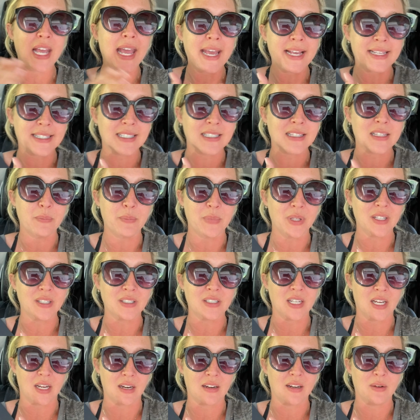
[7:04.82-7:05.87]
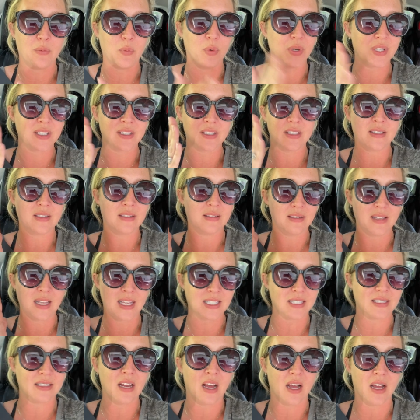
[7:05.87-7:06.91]
exit the military once
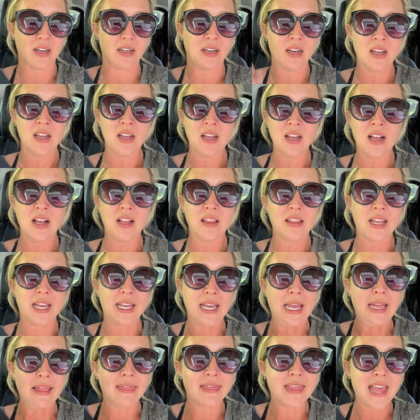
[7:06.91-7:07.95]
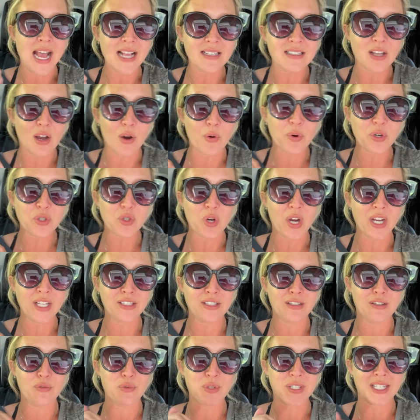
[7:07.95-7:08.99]
it's done. Like, and that's all we're trying to
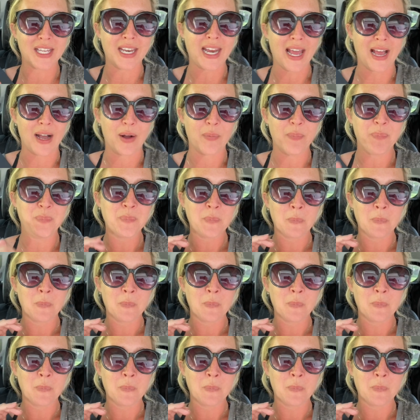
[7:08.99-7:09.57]
do is get out.